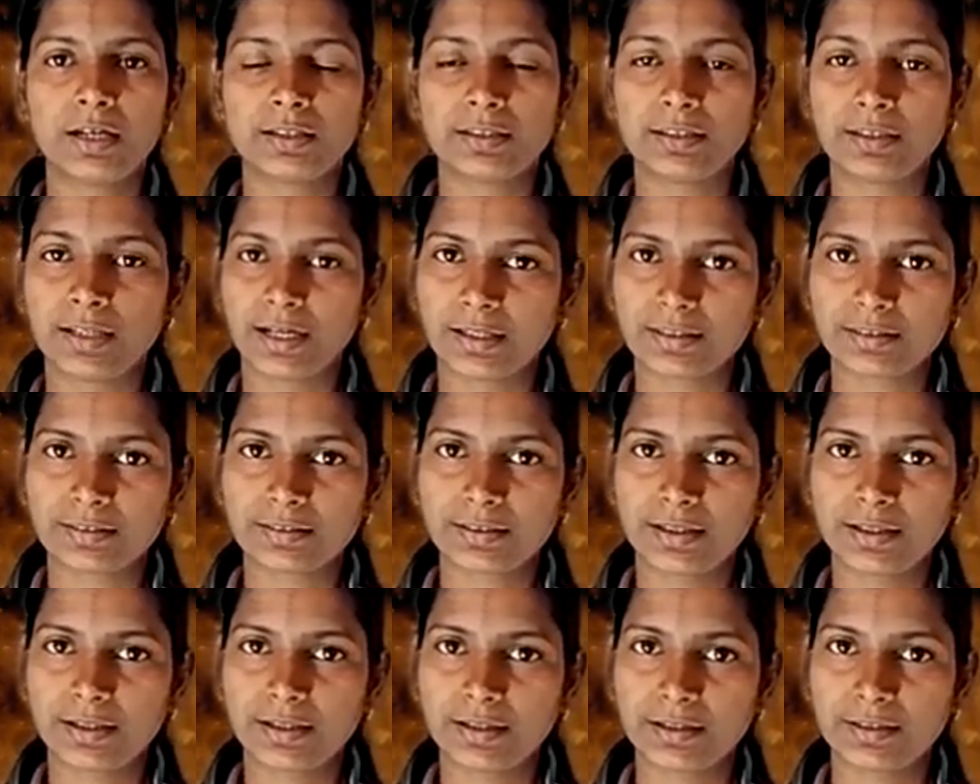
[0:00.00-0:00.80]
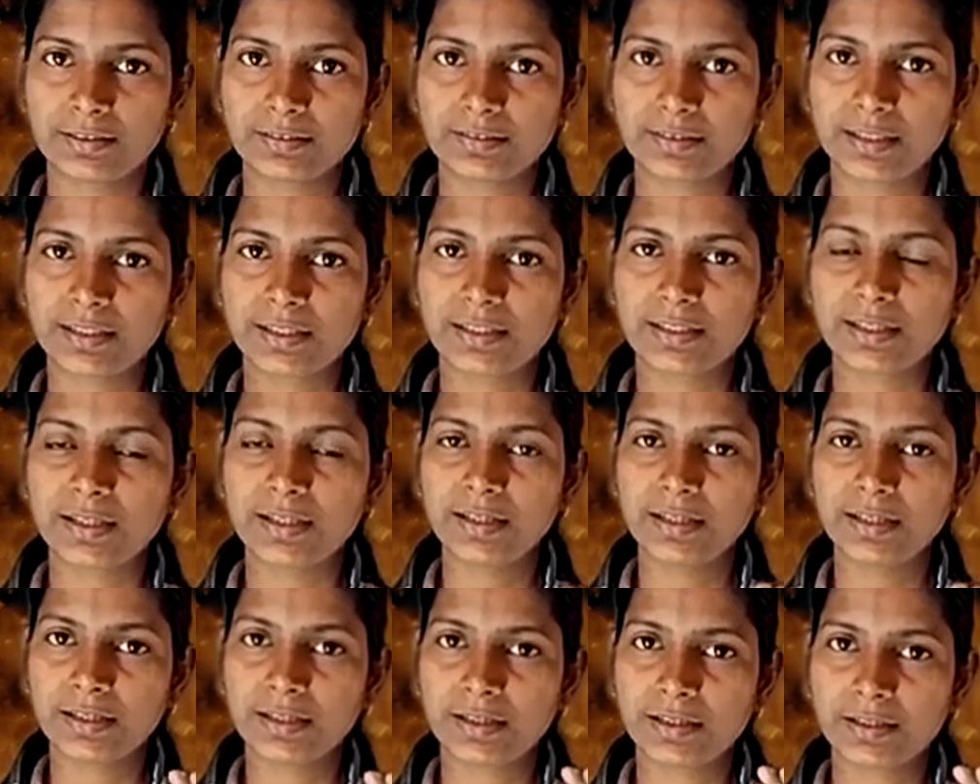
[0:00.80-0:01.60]
NASA
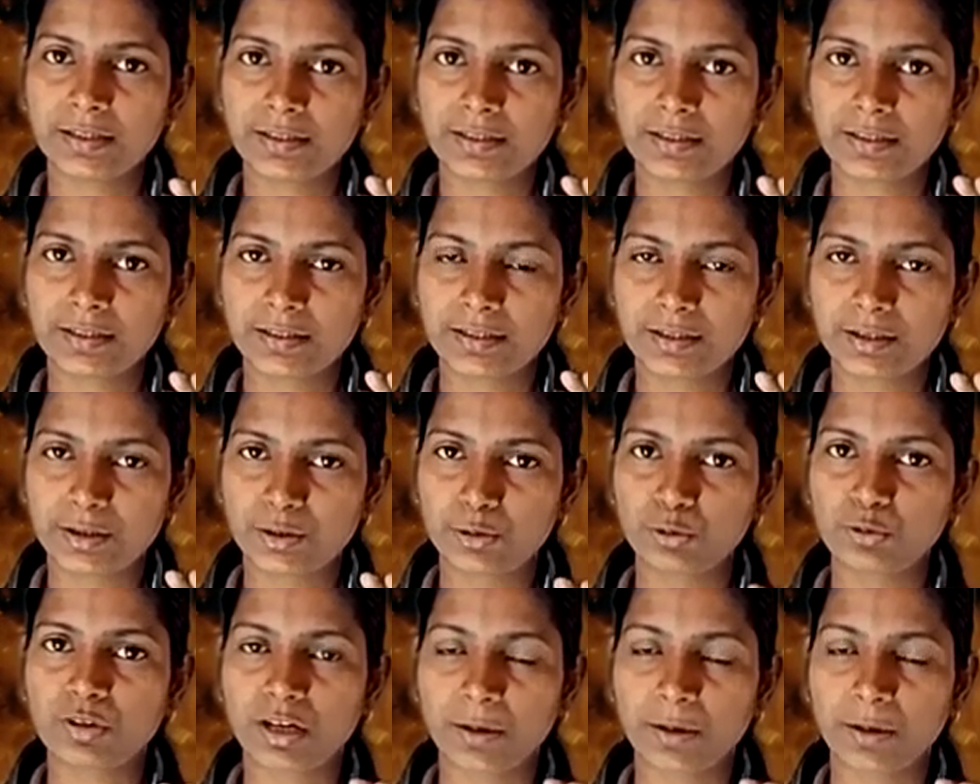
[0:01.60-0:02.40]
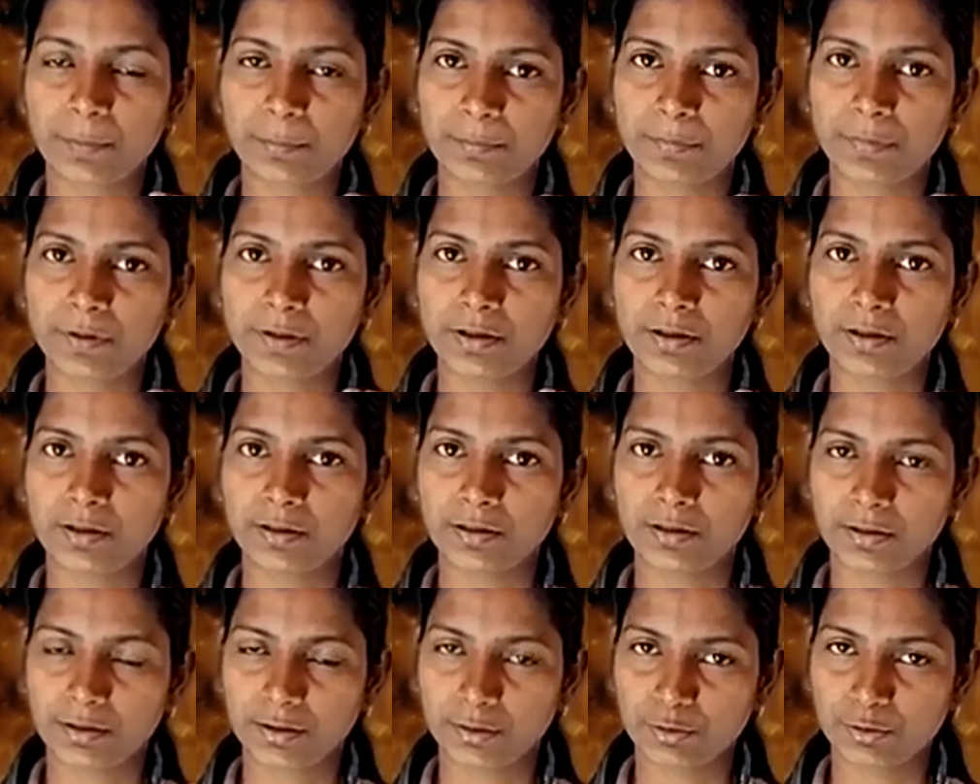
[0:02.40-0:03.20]
recently took up,
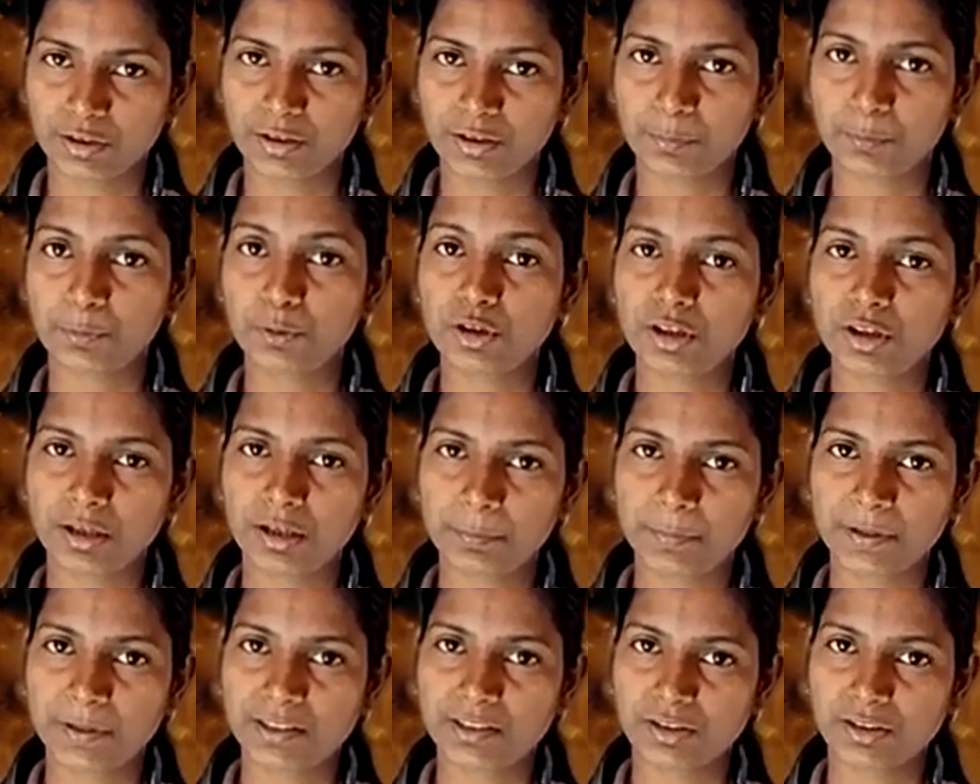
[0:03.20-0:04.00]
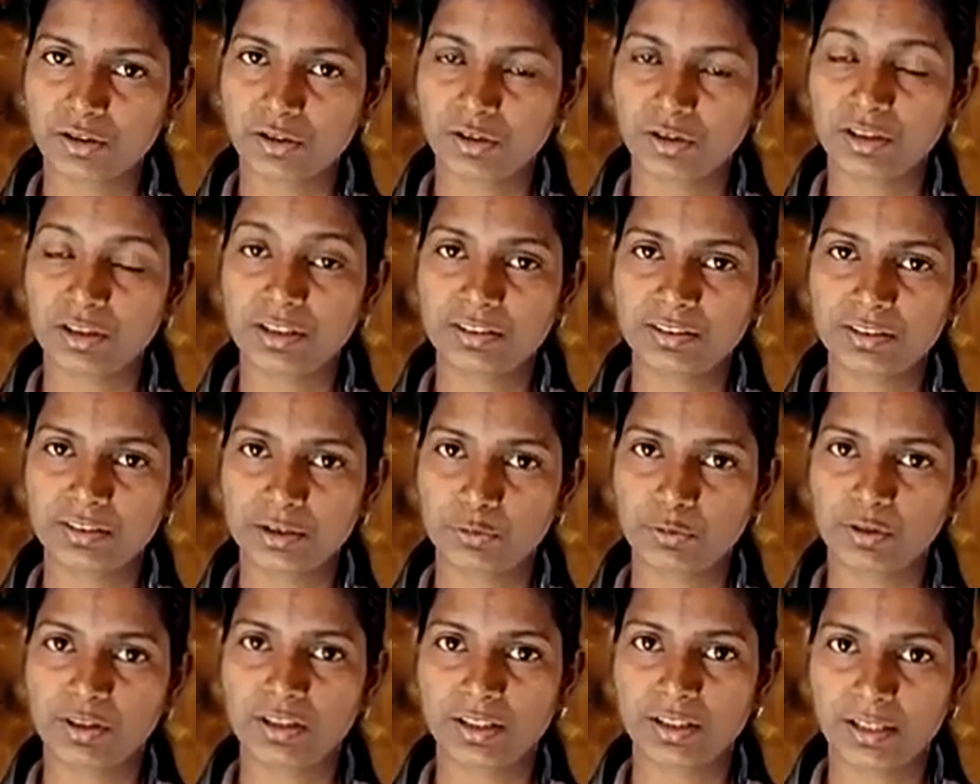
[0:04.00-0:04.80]
you can say put a picture on its
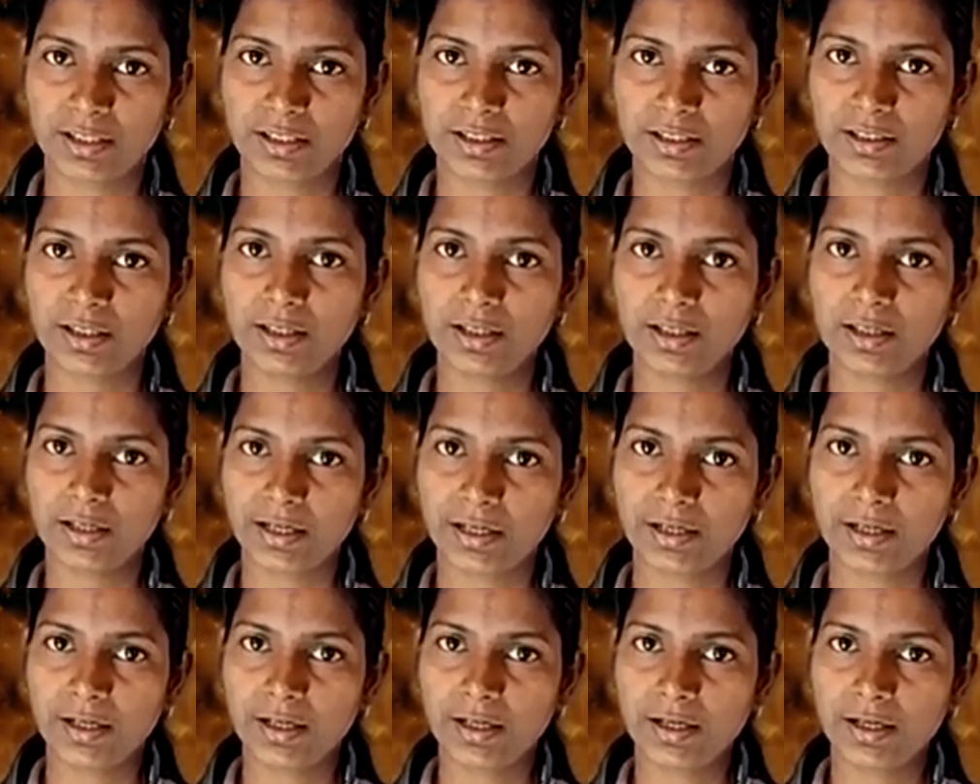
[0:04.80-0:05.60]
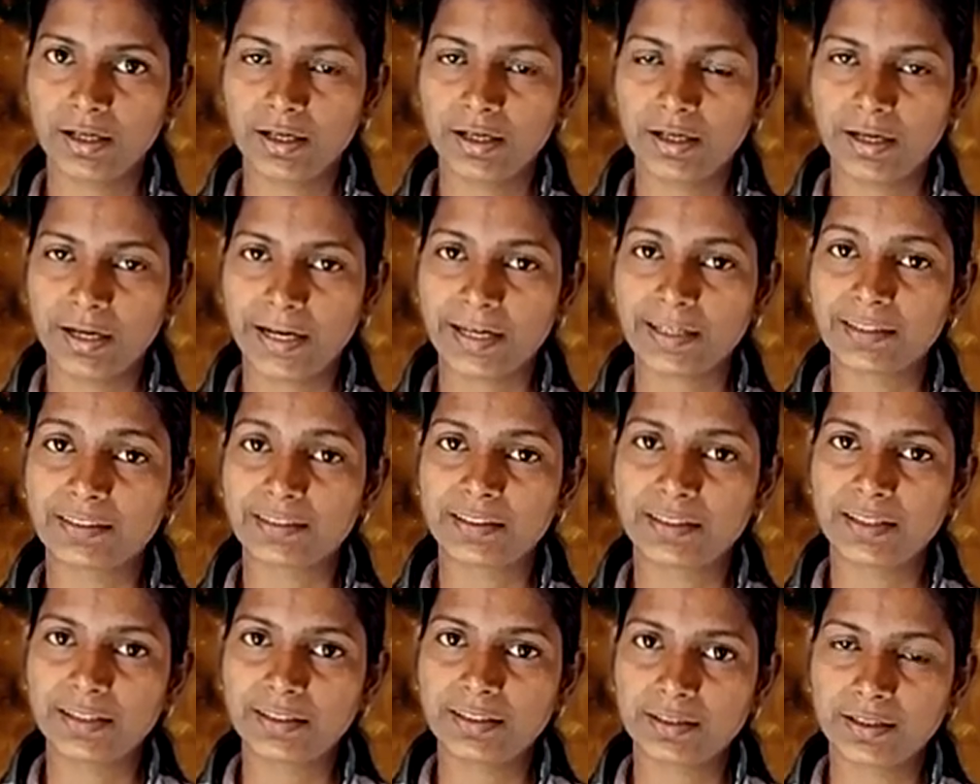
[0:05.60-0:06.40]
Twitter handle
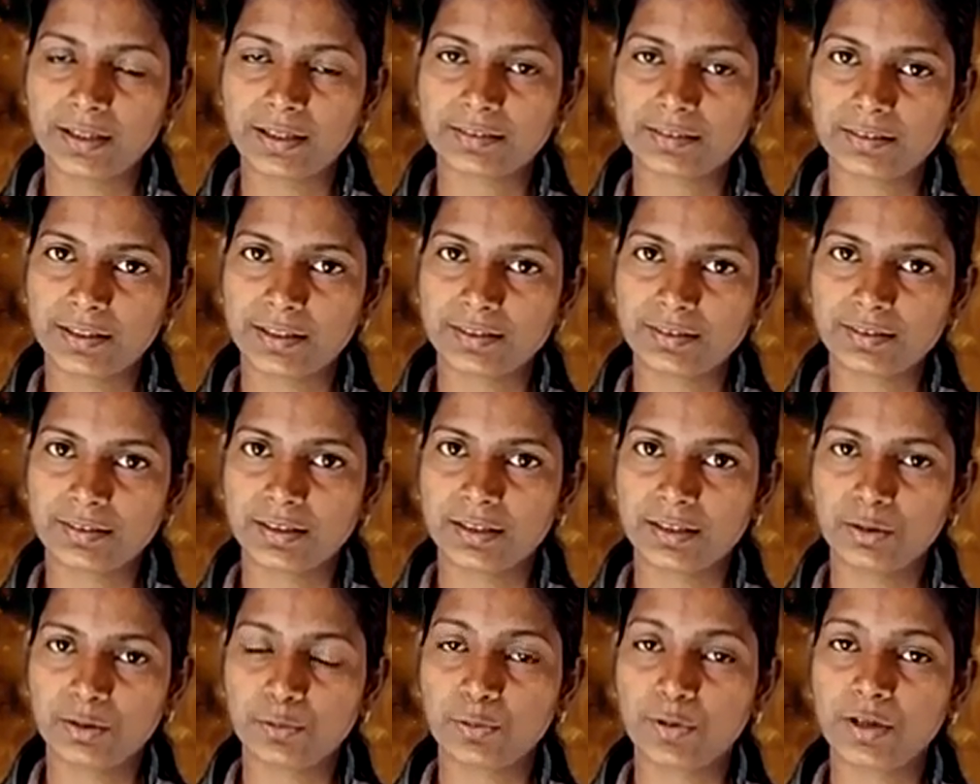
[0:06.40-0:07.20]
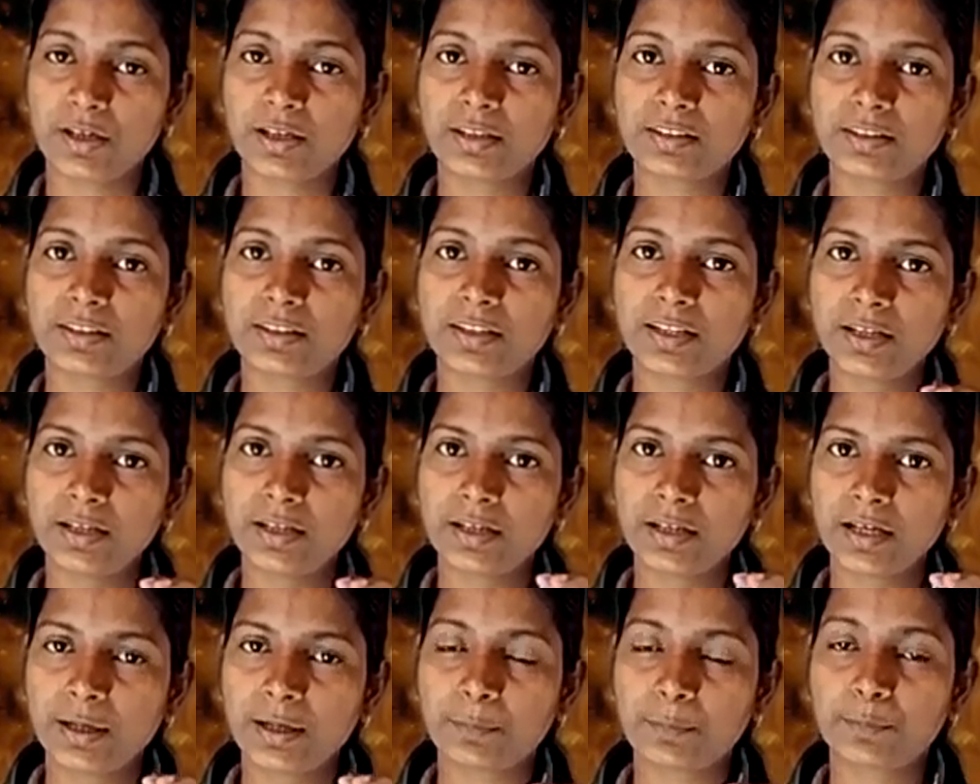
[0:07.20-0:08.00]
@NASA Sun, where they
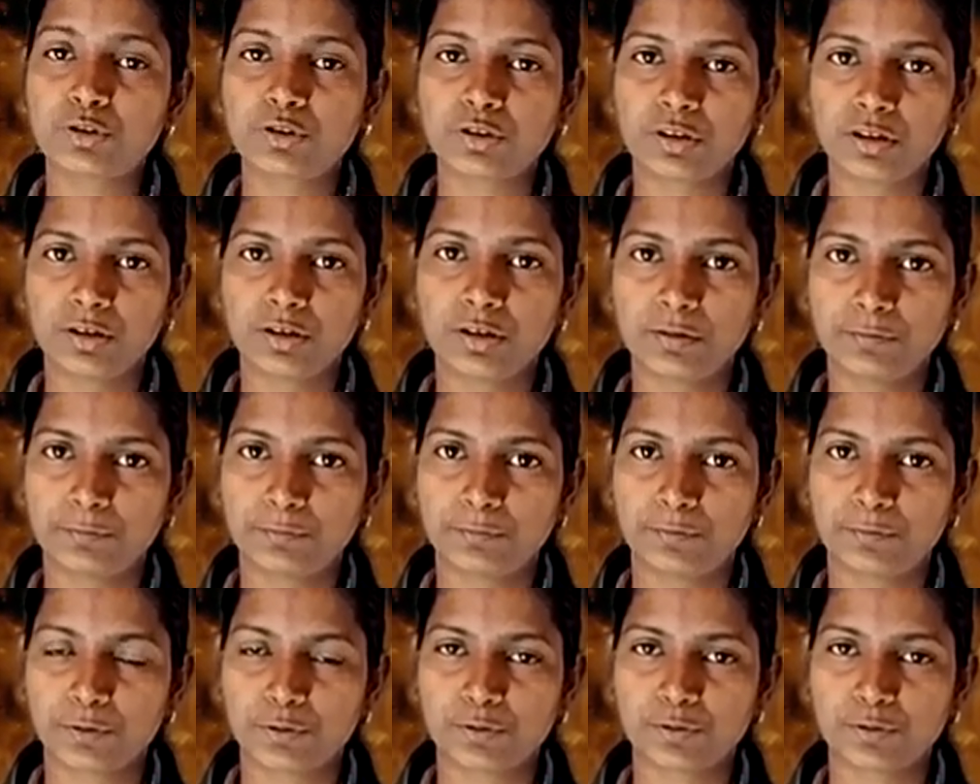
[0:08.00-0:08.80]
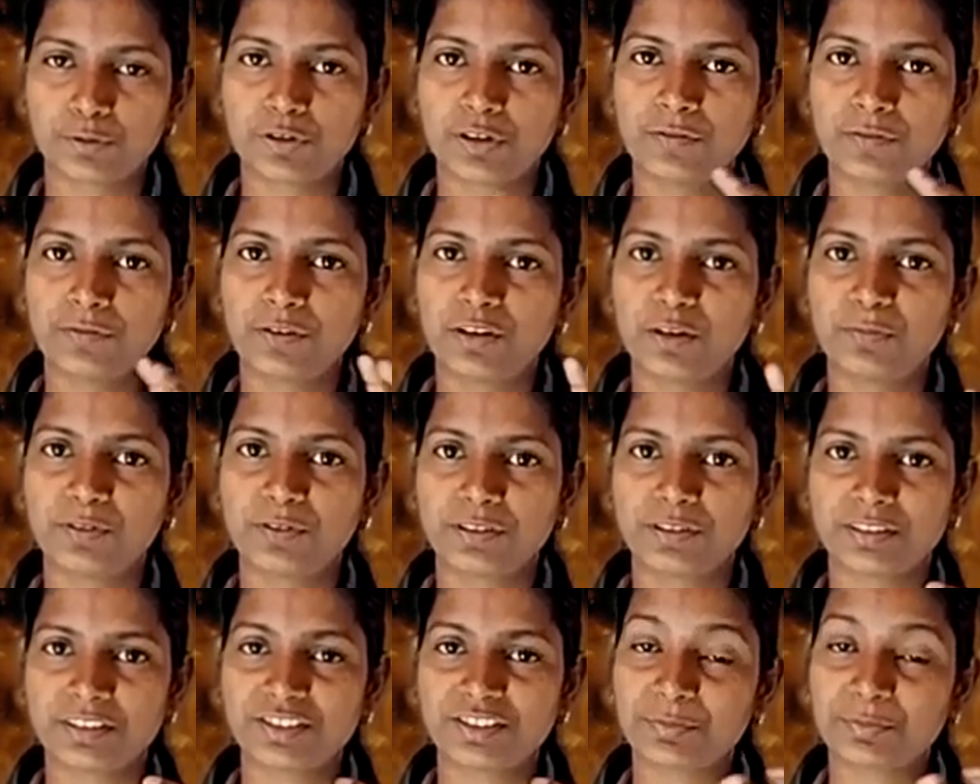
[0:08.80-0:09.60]
put a photograph of
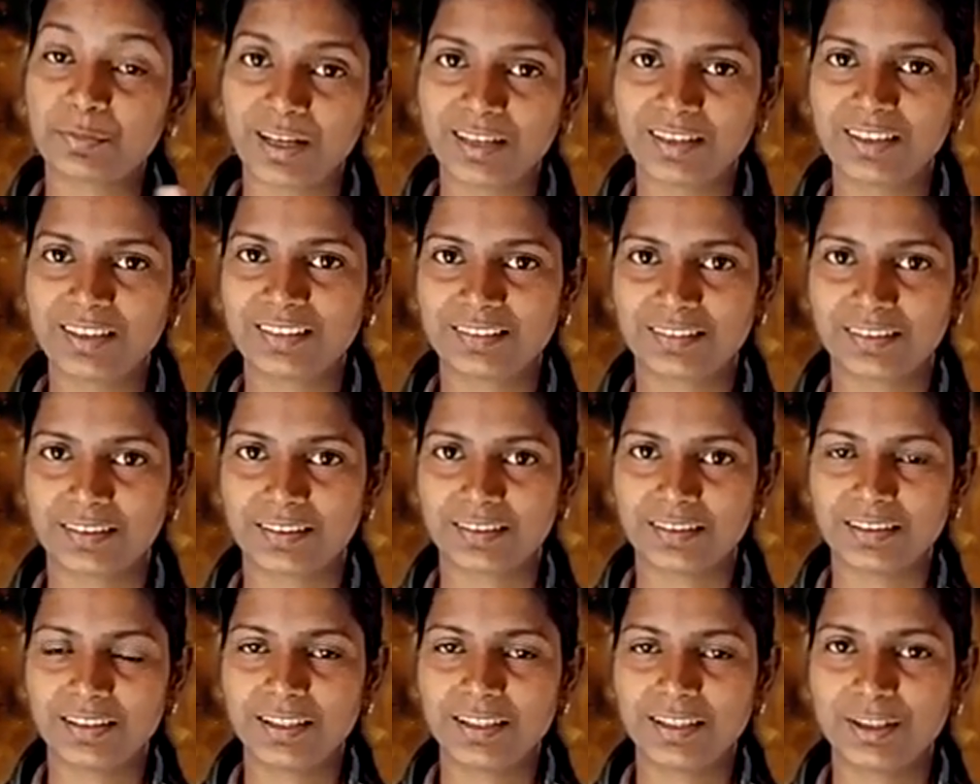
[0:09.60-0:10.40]
a smiling sun.